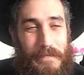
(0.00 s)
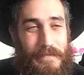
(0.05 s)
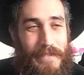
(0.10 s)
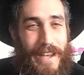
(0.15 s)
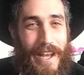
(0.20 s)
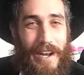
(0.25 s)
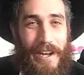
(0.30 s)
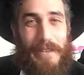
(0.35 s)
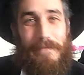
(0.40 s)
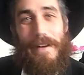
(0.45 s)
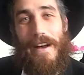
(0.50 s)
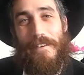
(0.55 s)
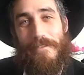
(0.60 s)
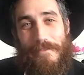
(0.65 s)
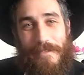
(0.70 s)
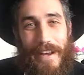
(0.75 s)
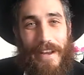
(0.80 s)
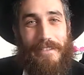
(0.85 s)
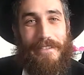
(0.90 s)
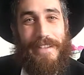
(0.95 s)
How come I'm
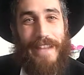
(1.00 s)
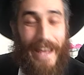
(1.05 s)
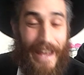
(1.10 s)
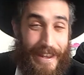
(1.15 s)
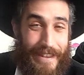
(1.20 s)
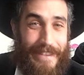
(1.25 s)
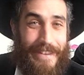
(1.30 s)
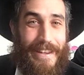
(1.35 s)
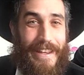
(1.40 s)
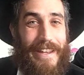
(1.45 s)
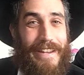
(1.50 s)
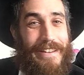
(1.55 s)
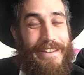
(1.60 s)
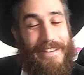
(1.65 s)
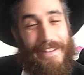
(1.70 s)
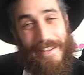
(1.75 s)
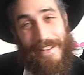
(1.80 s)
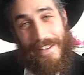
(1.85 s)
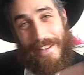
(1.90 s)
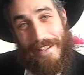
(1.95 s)
5'10"
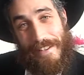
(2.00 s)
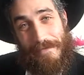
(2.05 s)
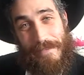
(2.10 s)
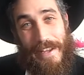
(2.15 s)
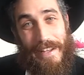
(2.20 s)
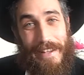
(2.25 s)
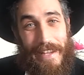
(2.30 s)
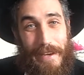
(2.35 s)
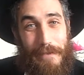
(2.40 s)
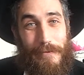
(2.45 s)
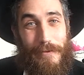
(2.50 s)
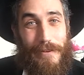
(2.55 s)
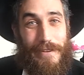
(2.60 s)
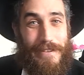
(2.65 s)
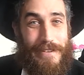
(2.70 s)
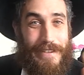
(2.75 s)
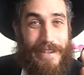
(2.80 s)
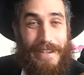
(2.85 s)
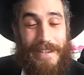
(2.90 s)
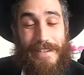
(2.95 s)
and my neighbor
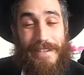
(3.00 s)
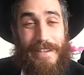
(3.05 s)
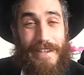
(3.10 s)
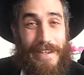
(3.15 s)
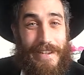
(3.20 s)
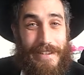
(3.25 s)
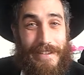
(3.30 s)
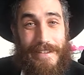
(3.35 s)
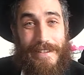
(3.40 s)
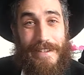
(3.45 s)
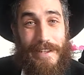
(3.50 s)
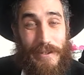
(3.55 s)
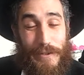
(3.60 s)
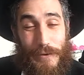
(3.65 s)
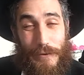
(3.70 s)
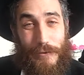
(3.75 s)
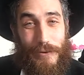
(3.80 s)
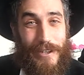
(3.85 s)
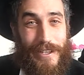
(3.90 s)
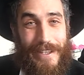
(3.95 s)
is
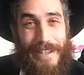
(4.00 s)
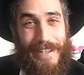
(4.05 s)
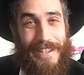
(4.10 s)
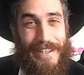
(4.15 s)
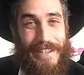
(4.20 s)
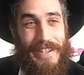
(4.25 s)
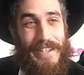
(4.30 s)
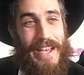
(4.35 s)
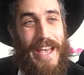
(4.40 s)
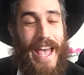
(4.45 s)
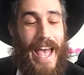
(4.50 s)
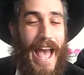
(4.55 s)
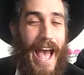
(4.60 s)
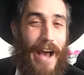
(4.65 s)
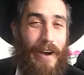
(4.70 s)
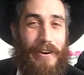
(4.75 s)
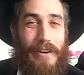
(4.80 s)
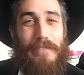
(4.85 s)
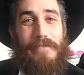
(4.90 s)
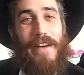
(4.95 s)
6'3"?
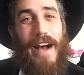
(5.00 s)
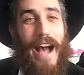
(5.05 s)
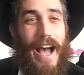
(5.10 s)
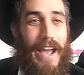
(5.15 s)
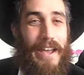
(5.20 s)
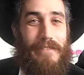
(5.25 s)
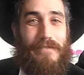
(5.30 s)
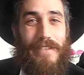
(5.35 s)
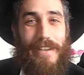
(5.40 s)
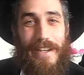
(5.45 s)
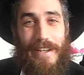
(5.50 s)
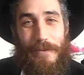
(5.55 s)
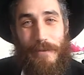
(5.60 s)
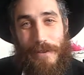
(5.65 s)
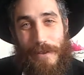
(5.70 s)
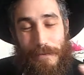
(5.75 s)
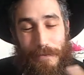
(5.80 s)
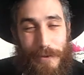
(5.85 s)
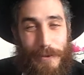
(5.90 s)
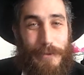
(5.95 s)
How come I'm with
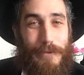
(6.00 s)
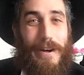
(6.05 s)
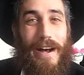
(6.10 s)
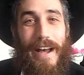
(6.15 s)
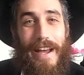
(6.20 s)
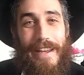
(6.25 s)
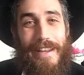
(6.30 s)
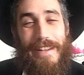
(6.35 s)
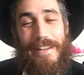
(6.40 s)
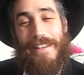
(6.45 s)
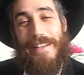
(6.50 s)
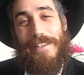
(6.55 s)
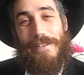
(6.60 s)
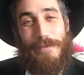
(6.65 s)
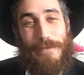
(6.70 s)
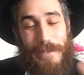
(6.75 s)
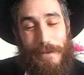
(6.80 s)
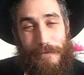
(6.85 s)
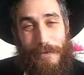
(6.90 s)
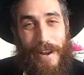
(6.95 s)
the blue eye and he's
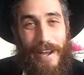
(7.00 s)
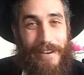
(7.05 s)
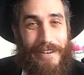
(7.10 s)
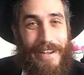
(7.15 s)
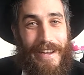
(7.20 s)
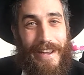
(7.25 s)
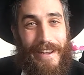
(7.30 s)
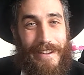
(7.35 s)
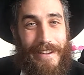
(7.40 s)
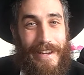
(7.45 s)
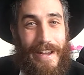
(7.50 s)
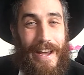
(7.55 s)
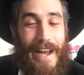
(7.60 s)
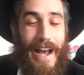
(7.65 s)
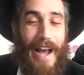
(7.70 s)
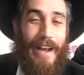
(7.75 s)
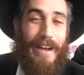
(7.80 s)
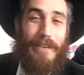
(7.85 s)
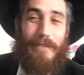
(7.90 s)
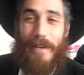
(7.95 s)
with the brown eye?
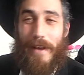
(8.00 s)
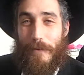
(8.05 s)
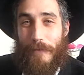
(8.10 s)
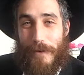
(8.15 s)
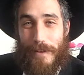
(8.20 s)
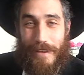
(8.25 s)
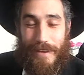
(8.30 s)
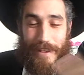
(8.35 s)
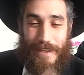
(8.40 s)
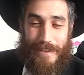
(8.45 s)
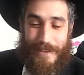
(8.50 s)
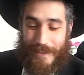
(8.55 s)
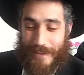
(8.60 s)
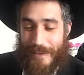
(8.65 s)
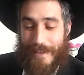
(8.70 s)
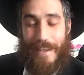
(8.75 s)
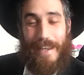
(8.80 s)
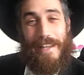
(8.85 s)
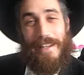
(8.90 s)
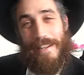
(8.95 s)
How come I'm with this
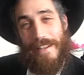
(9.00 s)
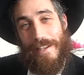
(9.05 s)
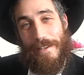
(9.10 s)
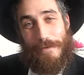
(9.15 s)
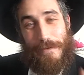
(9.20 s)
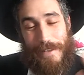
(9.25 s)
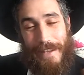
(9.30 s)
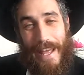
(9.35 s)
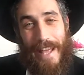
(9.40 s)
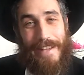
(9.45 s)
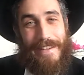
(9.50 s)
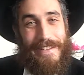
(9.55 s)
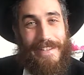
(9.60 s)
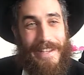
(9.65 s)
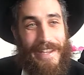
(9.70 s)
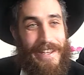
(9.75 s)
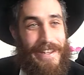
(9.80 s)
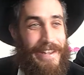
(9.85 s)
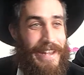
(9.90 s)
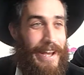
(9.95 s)
skin and he's with that
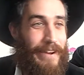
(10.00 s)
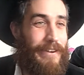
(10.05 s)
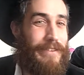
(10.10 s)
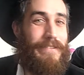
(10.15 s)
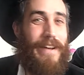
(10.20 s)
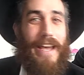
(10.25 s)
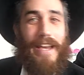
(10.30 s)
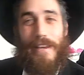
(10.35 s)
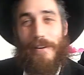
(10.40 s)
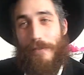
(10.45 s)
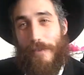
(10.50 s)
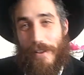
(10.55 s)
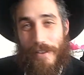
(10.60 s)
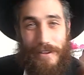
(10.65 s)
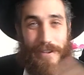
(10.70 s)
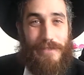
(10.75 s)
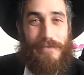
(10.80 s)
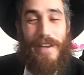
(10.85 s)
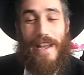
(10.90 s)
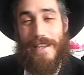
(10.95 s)
skin? How come I can run
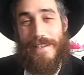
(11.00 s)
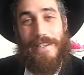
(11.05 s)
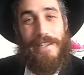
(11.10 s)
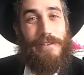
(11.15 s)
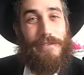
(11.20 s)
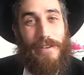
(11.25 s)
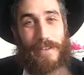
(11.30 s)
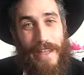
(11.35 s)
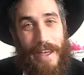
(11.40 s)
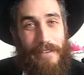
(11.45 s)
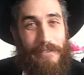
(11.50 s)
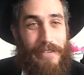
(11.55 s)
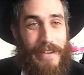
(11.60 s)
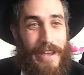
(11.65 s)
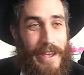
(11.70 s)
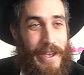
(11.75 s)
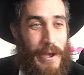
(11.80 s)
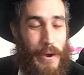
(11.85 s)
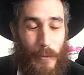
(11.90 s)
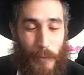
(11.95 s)
this fast, he can run that fast?
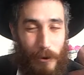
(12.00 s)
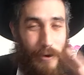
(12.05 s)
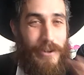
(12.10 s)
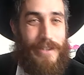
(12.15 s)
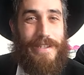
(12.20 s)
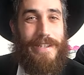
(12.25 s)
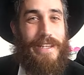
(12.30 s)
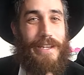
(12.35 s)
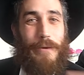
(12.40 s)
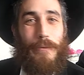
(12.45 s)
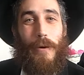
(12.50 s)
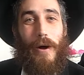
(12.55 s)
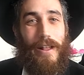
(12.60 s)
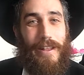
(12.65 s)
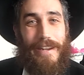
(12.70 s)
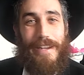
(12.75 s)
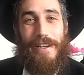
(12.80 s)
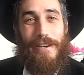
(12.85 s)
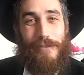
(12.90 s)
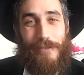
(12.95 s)
Where is the
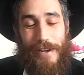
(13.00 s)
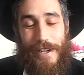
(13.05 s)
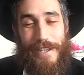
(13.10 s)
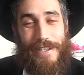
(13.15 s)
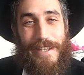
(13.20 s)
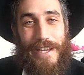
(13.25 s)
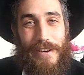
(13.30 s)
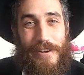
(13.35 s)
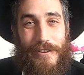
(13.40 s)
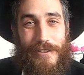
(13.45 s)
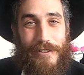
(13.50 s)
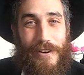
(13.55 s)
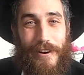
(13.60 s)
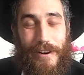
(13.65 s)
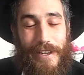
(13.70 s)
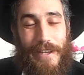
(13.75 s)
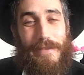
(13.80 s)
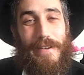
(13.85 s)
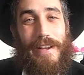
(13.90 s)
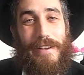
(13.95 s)
equality in creation that you're
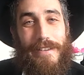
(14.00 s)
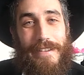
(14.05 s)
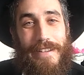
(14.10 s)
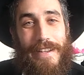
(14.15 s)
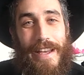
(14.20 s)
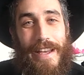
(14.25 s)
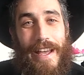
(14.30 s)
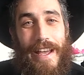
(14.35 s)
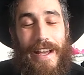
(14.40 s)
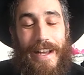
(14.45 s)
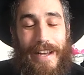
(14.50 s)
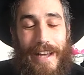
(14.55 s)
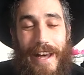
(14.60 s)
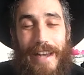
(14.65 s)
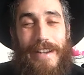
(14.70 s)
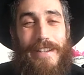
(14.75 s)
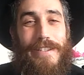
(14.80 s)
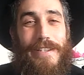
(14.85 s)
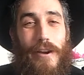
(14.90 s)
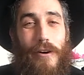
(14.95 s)
talking about? God
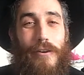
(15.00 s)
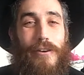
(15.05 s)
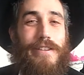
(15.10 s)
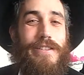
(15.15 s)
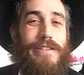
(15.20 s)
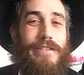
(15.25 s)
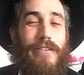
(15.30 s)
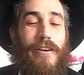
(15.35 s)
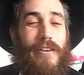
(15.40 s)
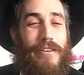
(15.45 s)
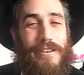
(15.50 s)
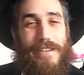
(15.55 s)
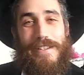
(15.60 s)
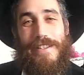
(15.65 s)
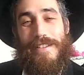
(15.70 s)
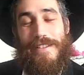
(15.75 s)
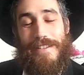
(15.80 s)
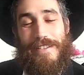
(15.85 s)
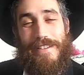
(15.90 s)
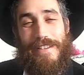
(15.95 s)
is the artist of
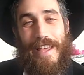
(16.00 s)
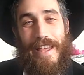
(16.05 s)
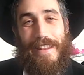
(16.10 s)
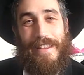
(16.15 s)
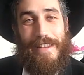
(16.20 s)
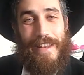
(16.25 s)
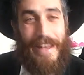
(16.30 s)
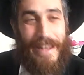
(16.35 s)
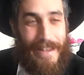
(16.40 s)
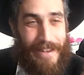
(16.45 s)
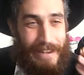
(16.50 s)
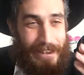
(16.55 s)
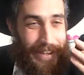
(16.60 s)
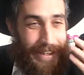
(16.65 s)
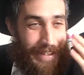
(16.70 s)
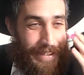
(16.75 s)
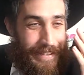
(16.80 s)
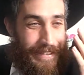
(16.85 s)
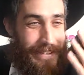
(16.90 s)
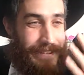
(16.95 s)
artisans, and
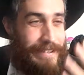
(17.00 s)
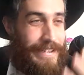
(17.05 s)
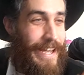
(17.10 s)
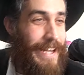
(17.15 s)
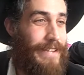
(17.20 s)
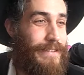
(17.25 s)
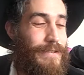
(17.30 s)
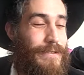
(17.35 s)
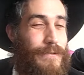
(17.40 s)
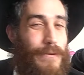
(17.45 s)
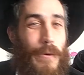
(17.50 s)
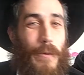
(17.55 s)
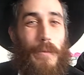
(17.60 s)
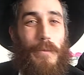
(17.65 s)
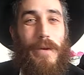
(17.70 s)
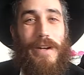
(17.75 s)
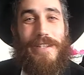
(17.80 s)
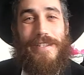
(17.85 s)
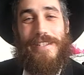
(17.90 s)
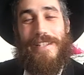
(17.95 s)
he's got so
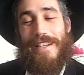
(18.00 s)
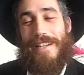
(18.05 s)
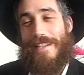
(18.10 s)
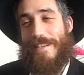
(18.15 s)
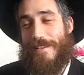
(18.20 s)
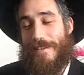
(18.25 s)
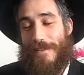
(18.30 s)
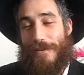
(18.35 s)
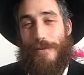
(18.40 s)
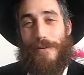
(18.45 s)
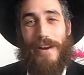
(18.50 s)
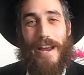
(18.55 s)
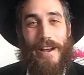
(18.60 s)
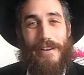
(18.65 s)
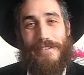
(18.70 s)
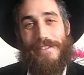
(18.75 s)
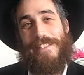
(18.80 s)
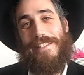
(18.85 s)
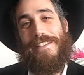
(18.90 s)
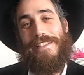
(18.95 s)
much in his
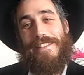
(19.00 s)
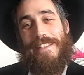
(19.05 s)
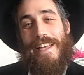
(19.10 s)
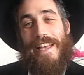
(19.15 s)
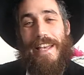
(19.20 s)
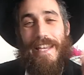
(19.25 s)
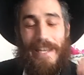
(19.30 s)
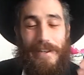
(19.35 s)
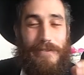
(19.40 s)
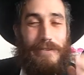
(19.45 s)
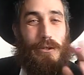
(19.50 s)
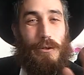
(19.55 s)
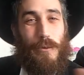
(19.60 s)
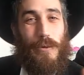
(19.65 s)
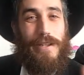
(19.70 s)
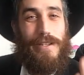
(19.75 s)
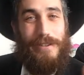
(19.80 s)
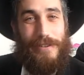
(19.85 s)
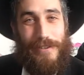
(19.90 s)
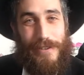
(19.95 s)
storehouses. Even
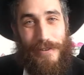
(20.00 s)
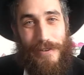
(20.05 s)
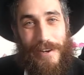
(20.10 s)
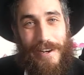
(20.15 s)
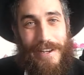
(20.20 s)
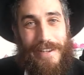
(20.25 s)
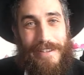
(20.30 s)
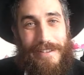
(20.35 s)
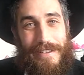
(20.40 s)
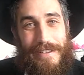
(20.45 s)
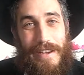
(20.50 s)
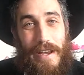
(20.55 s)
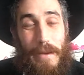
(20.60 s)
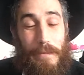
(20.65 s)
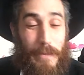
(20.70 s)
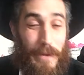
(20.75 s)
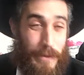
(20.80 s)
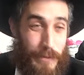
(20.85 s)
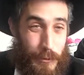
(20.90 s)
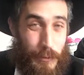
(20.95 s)
twins are strange,
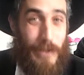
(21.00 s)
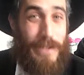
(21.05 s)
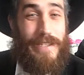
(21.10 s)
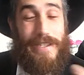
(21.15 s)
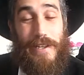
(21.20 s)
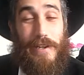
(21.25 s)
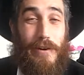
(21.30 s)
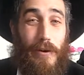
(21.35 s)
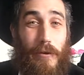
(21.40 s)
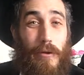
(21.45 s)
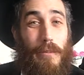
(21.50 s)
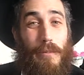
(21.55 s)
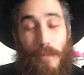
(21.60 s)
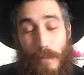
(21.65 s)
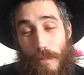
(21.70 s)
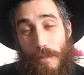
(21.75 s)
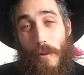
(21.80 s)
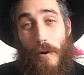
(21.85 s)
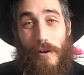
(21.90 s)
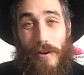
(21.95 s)
but twins is another
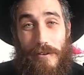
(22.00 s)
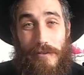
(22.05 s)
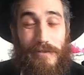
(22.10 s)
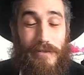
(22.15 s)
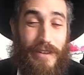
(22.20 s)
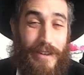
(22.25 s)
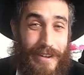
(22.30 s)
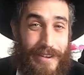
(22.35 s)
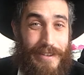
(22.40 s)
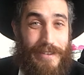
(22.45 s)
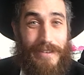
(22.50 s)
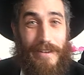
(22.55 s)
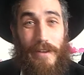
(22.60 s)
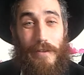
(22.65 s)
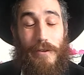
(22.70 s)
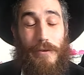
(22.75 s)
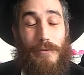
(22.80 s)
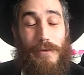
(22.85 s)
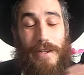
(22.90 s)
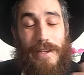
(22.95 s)
part of the
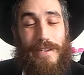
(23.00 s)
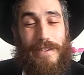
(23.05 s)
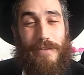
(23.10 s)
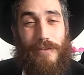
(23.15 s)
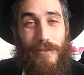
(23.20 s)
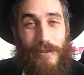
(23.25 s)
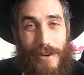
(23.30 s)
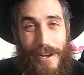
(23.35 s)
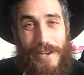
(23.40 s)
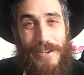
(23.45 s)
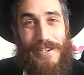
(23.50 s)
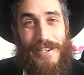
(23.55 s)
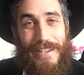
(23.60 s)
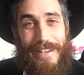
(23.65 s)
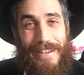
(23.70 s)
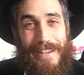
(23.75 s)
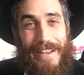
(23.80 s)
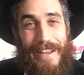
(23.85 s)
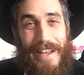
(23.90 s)
uniqueness of creation.